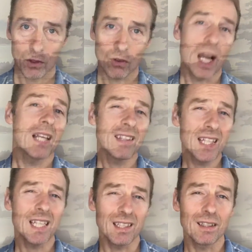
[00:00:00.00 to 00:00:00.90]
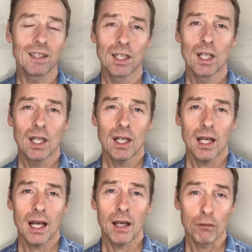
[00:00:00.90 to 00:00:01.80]
So I think
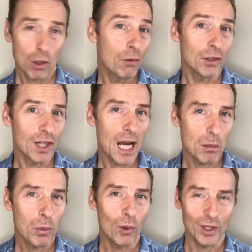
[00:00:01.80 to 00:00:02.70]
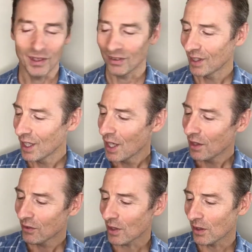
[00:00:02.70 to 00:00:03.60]
I've covered that point.
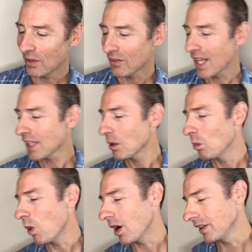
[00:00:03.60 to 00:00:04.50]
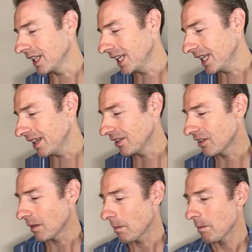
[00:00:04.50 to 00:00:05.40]
So the second one
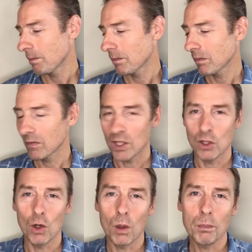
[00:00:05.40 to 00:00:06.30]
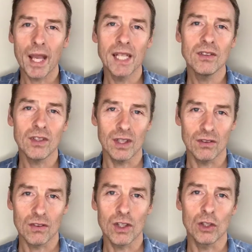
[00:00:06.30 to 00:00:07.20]
is your
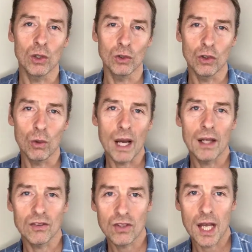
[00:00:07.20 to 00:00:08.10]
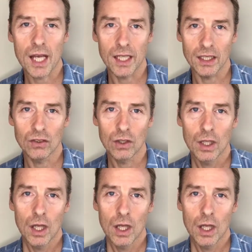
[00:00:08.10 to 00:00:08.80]
paintings that you'll do outside.